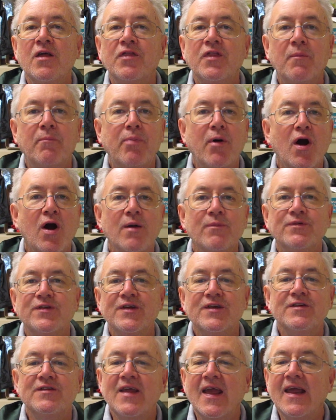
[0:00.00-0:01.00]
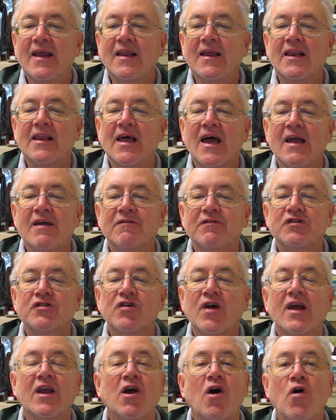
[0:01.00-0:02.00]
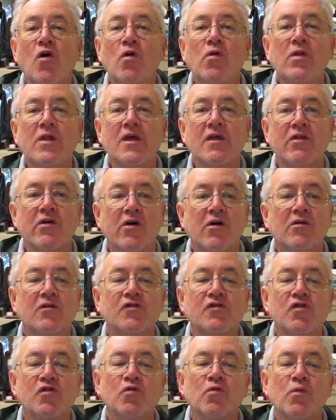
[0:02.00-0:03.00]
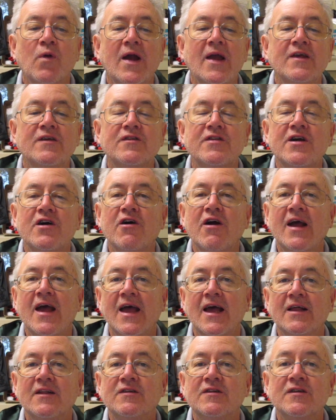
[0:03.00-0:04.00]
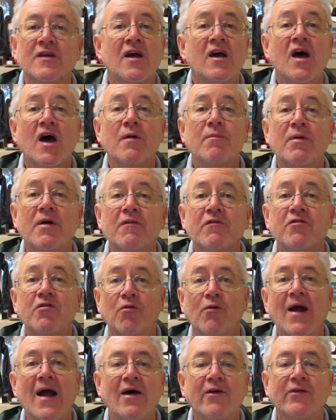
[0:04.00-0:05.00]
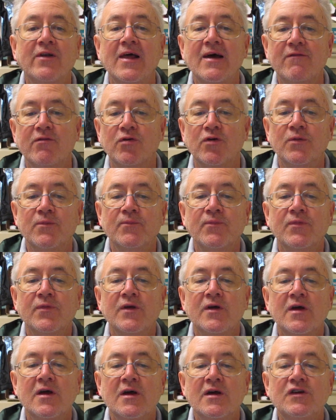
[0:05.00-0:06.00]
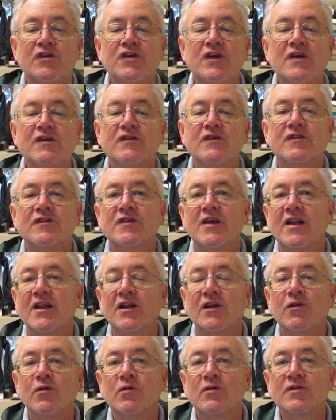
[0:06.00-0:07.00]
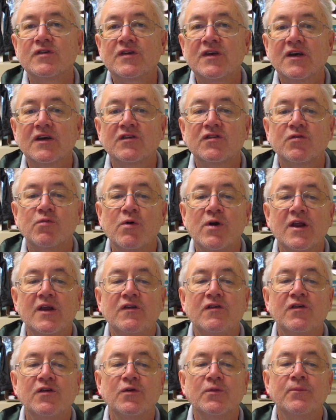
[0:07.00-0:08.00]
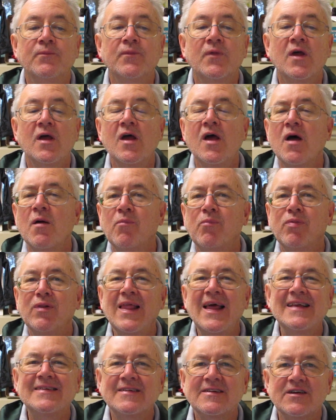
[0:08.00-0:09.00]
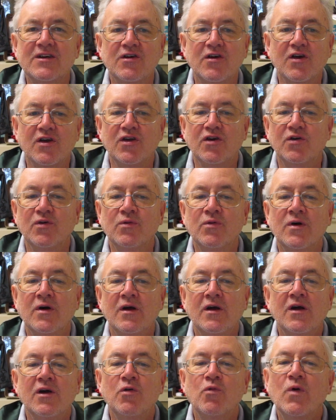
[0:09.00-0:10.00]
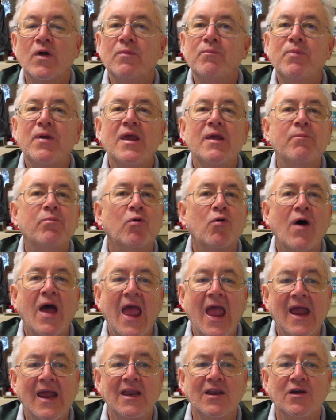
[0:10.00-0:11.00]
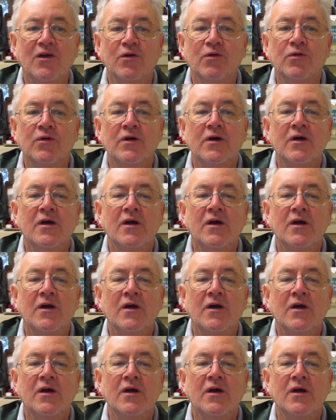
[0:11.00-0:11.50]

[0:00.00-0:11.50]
The barbs in daily life strike only those who raise their heads above ground level. Jesus said in Luke 6:22, "Blessed are you when people hate you,